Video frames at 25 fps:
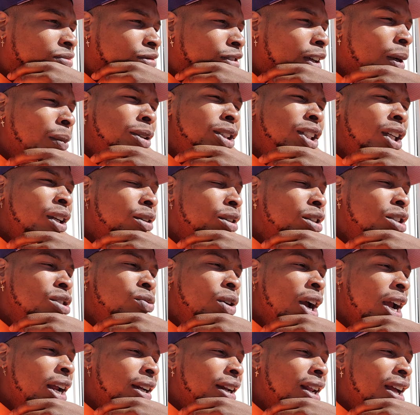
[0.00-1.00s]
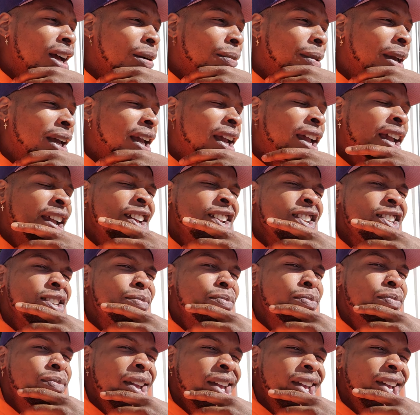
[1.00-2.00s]
I'm going to tell you this right now, man. Any
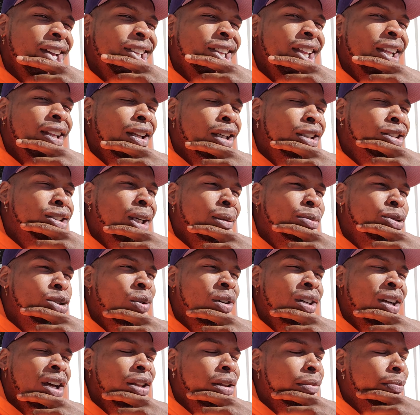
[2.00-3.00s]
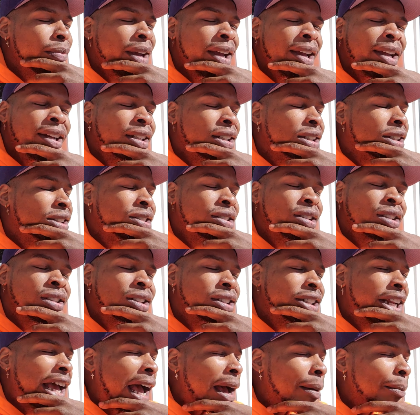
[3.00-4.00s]
man that looks up to another man
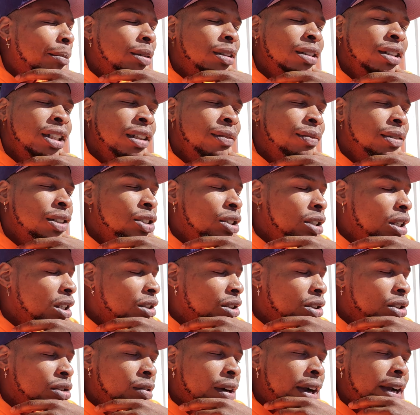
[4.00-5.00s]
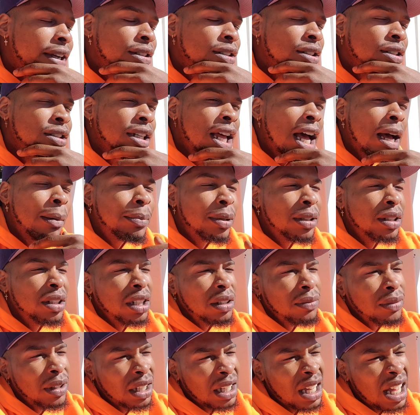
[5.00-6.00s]
does not believe in Jesus Christ, does not
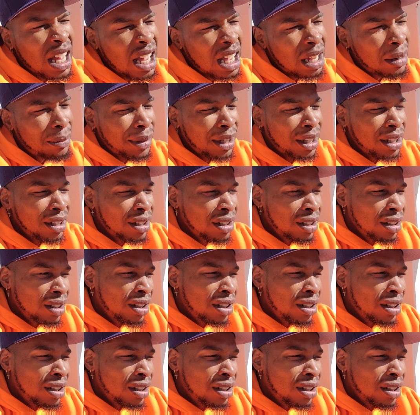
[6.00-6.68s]
believe in God, man.